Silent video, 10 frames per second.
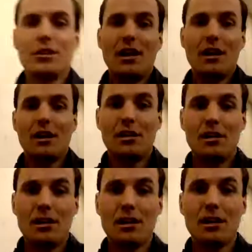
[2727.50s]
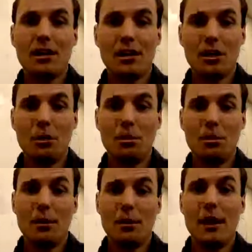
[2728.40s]
good luck. Go
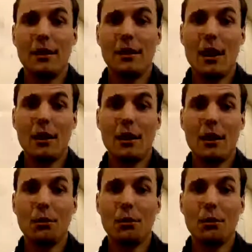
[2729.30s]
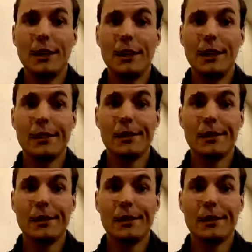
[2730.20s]
be an amazing doc. The world needs